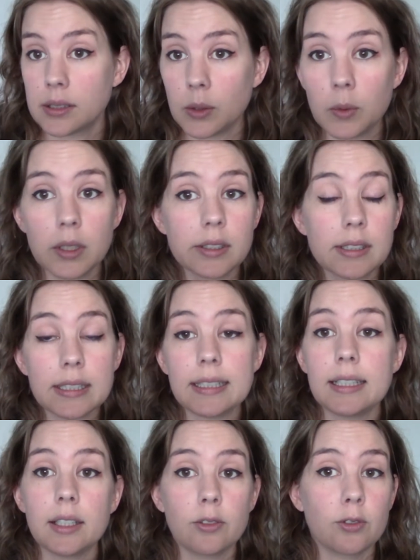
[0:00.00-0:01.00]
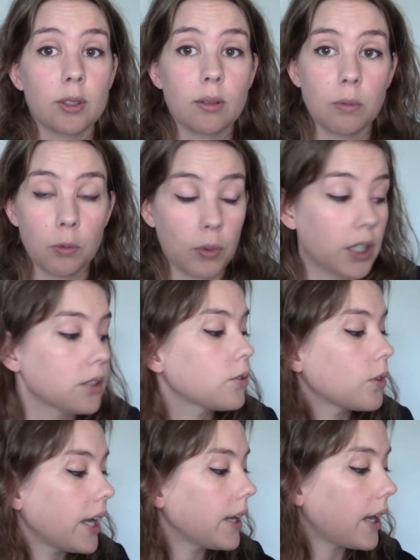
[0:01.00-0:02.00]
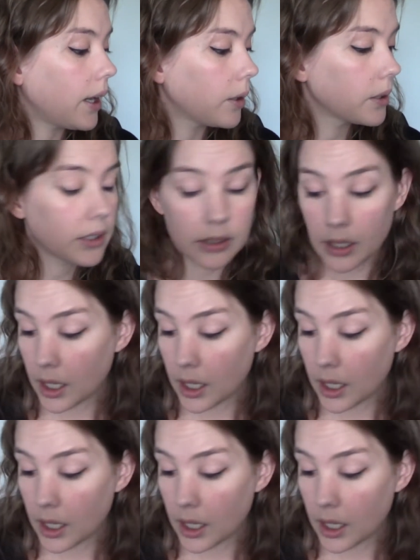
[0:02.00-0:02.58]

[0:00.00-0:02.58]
so we'll see if it wears for 8 hours.